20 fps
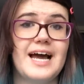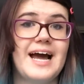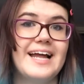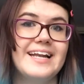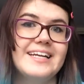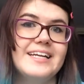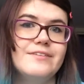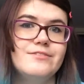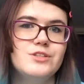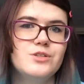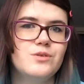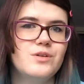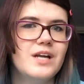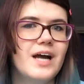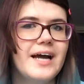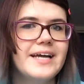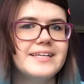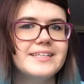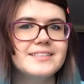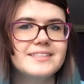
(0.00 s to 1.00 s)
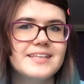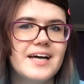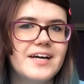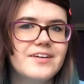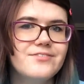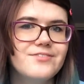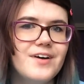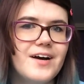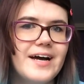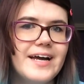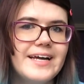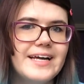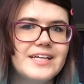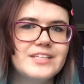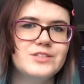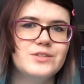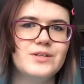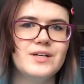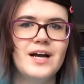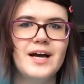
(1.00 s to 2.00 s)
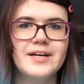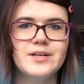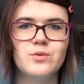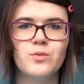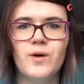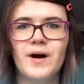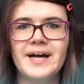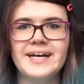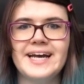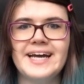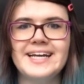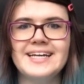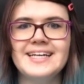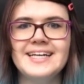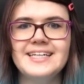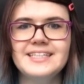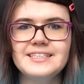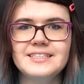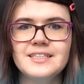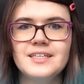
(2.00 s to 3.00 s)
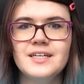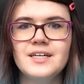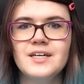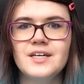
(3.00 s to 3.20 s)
and if you like sci-fi and you like YA lit,